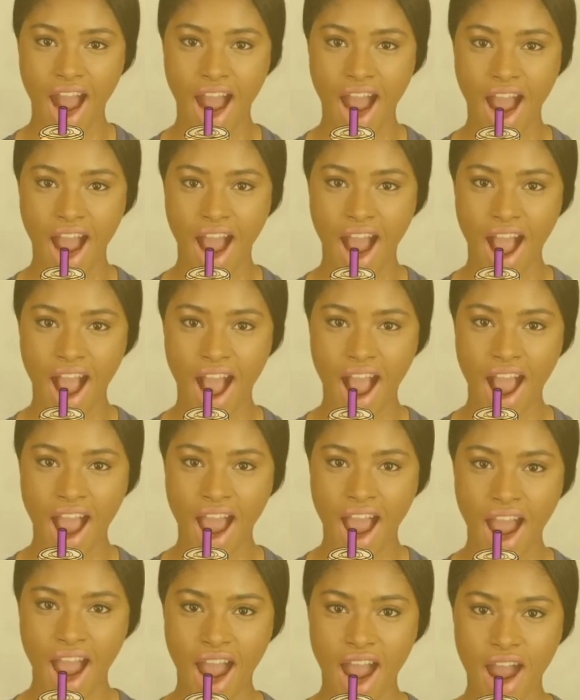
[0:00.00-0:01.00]
Twin.
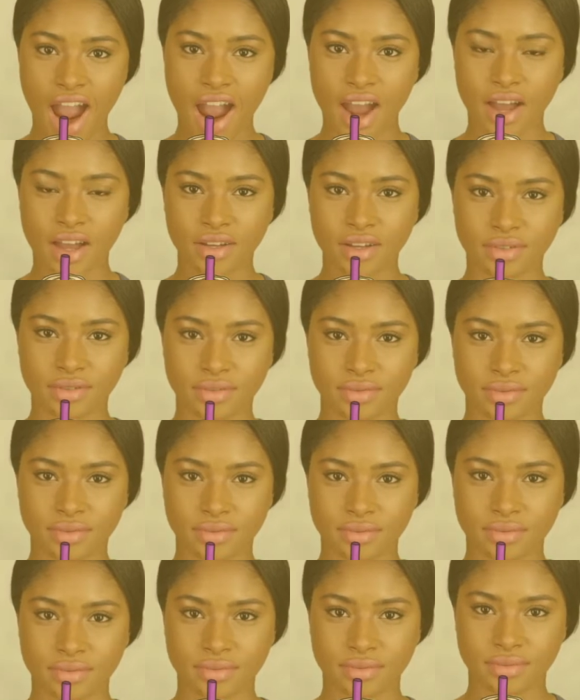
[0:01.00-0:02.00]
Twin
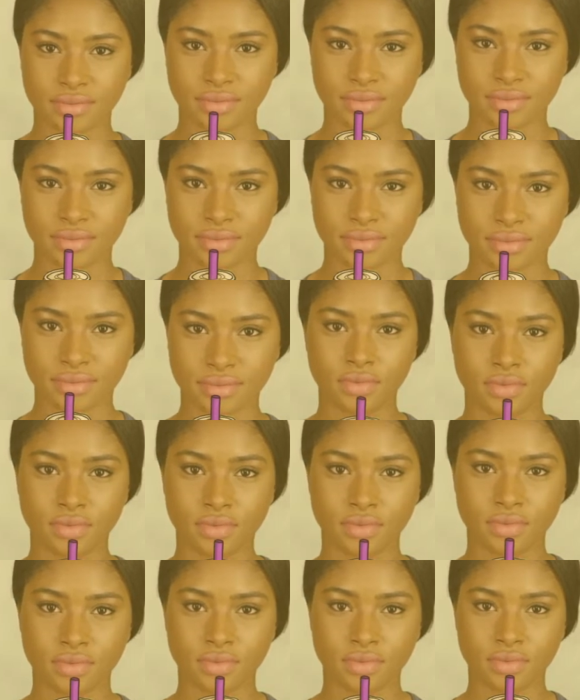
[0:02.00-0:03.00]
types.
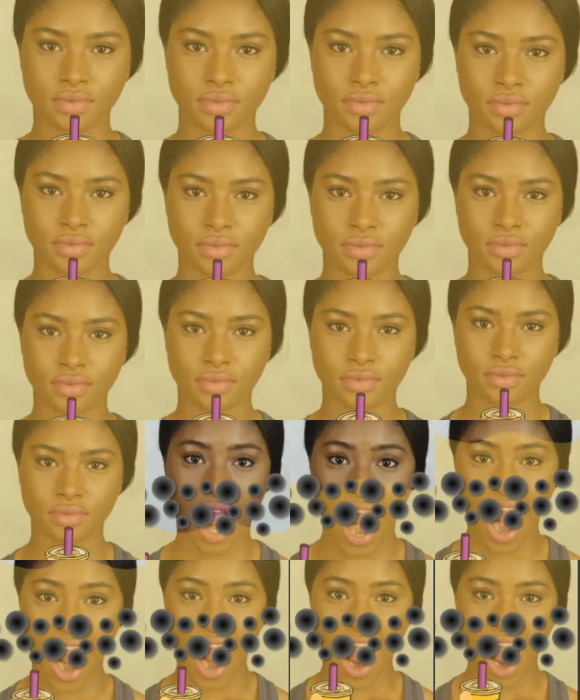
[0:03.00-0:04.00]
Twin screen
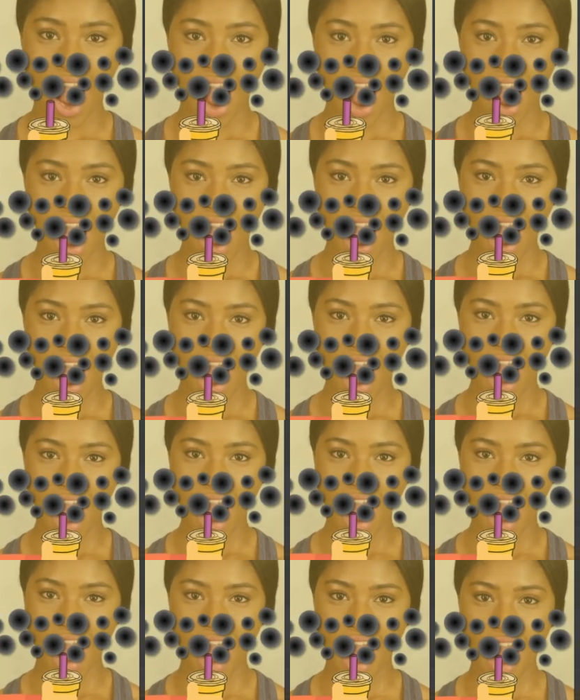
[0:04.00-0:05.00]
transform.
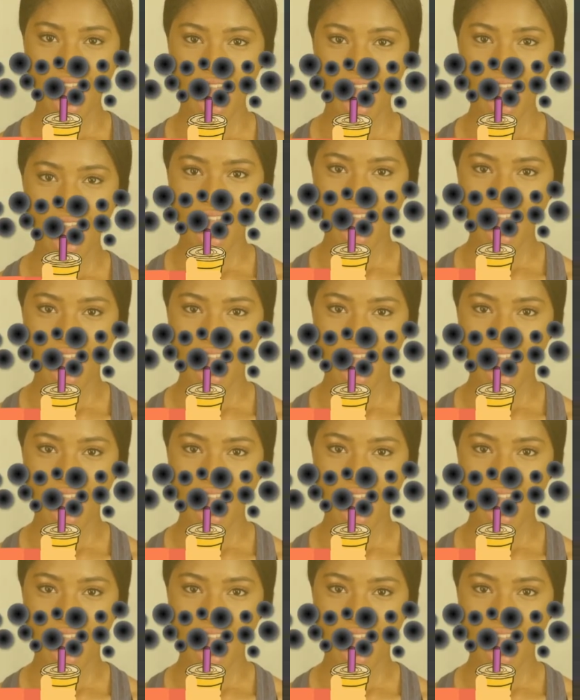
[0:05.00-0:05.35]
Put a